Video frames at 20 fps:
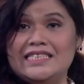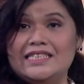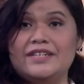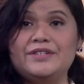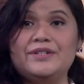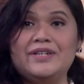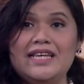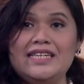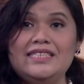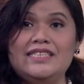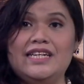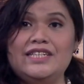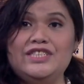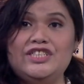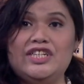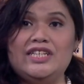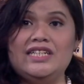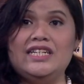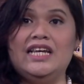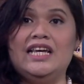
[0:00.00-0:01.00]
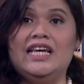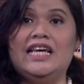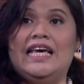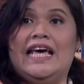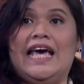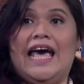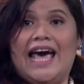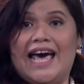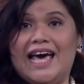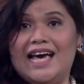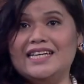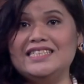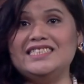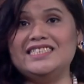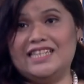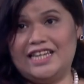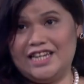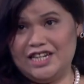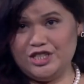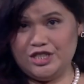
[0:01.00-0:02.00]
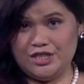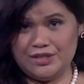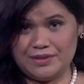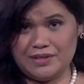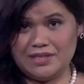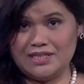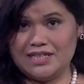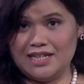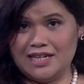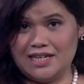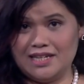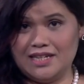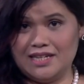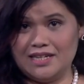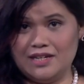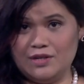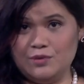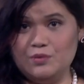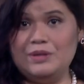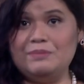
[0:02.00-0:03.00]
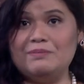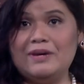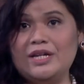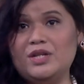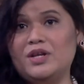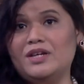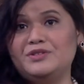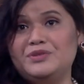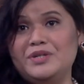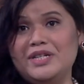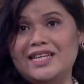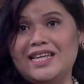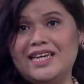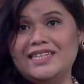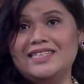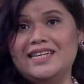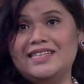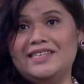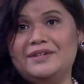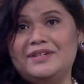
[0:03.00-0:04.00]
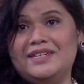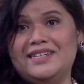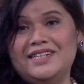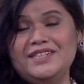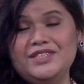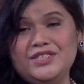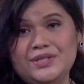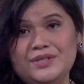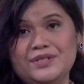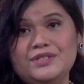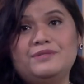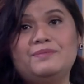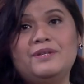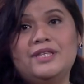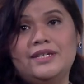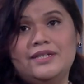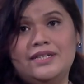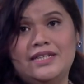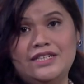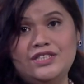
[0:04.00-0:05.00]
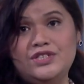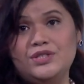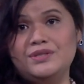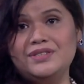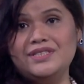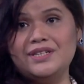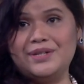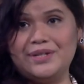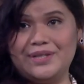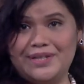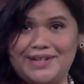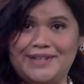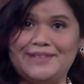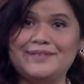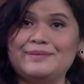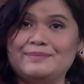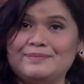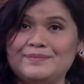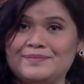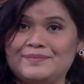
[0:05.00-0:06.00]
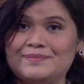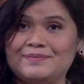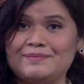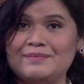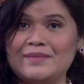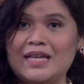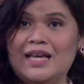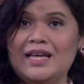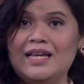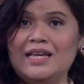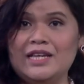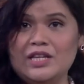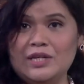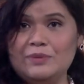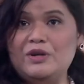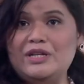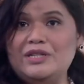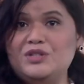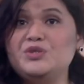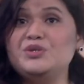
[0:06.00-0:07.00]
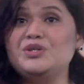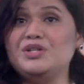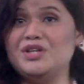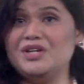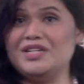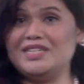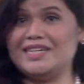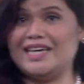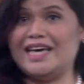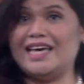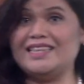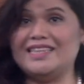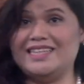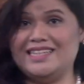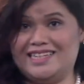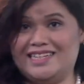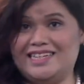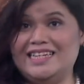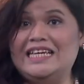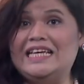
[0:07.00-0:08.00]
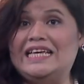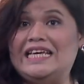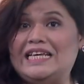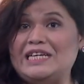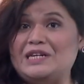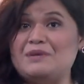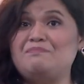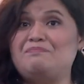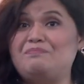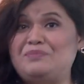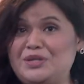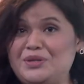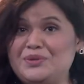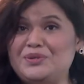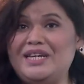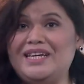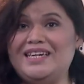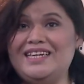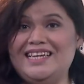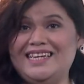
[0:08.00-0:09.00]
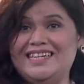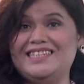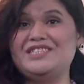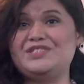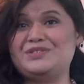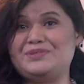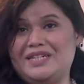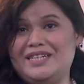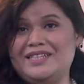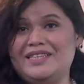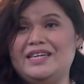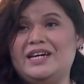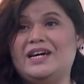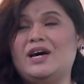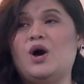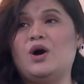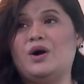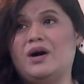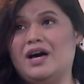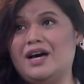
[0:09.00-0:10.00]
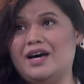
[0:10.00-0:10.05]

Centralization has issues. We might not realize that there are issues, but the issues are there. When you look at the computing history, the